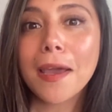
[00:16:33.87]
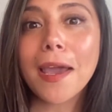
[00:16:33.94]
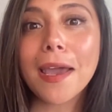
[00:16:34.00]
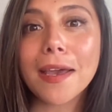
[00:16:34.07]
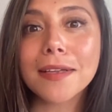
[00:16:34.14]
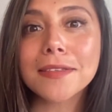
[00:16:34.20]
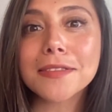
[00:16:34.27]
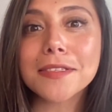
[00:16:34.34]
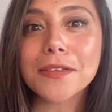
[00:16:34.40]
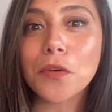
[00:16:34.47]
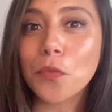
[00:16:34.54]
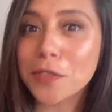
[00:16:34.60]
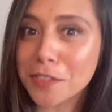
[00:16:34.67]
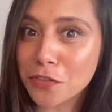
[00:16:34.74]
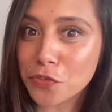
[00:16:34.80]
And
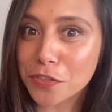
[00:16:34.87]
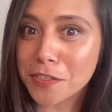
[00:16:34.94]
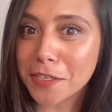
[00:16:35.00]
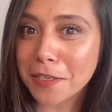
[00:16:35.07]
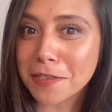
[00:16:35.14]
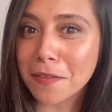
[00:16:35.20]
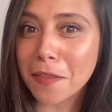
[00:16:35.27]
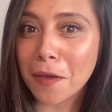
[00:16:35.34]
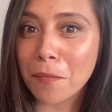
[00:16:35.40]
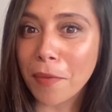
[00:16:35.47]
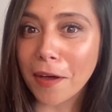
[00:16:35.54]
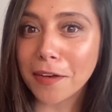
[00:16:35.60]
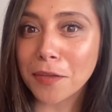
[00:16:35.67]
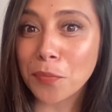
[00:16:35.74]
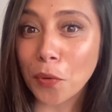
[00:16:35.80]
what's interesting is that they
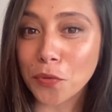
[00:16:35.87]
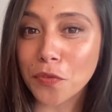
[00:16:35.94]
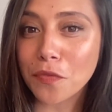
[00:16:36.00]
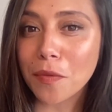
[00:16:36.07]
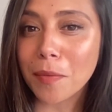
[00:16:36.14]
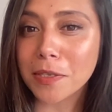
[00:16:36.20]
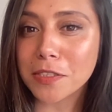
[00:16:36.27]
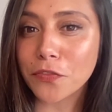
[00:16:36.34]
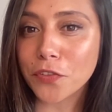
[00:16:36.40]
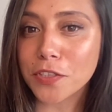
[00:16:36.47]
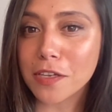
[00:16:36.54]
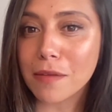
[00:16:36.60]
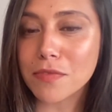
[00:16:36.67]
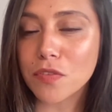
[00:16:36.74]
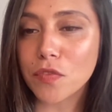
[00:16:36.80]
embody both of them at different
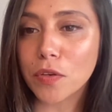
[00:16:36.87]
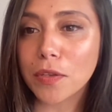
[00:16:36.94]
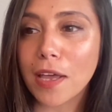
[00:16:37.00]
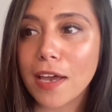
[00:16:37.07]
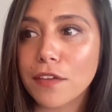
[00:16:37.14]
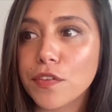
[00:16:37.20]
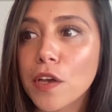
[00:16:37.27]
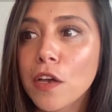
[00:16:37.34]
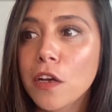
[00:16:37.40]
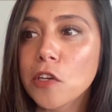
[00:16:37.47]
times of their life.